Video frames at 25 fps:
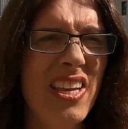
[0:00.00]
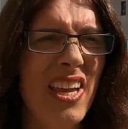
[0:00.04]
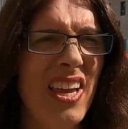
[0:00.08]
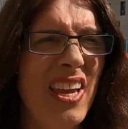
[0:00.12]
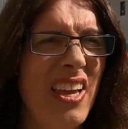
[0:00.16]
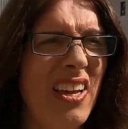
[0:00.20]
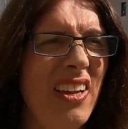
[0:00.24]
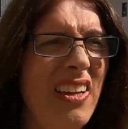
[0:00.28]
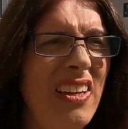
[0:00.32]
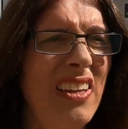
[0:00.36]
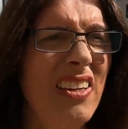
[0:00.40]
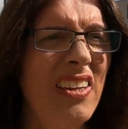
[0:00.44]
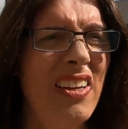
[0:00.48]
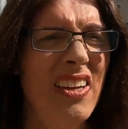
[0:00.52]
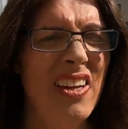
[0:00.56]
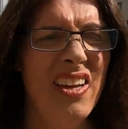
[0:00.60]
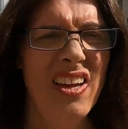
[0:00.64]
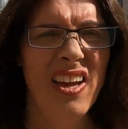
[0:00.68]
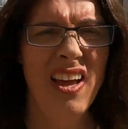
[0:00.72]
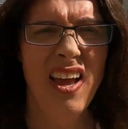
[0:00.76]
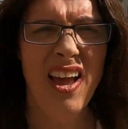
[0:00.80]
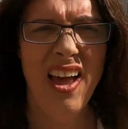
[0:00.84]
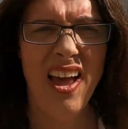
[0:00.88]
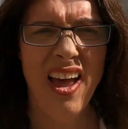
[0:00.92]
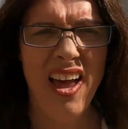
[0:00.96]
here
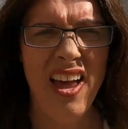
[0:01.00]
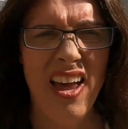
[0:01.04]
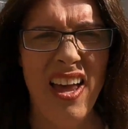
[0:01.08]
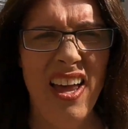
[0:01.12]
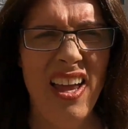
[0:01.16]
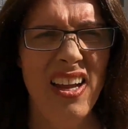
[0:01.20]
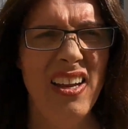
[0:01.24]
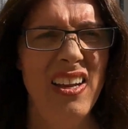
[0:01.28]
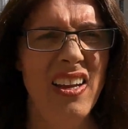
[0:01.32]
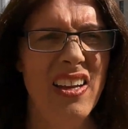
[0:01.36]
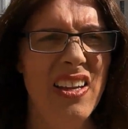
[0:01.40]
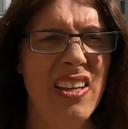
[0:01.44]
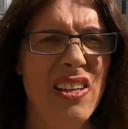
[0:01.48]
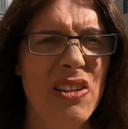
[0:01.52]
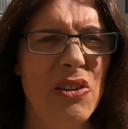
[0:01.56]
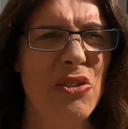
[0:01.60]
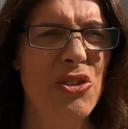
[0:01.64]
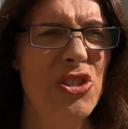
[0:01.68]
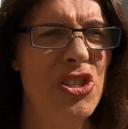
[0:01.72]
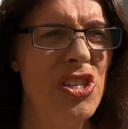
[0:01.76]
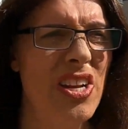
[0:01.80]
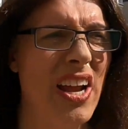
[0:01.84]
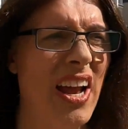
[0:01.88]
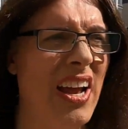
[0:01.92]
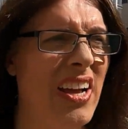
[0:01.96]
in
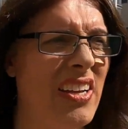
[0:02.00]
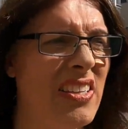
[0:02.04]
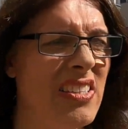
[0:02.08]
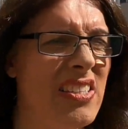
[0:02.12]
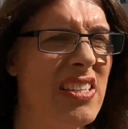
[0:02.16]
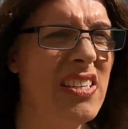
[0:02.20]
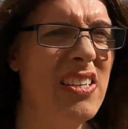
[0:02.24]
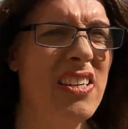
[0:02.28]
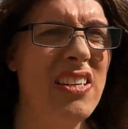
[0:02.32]
Ingolstadt.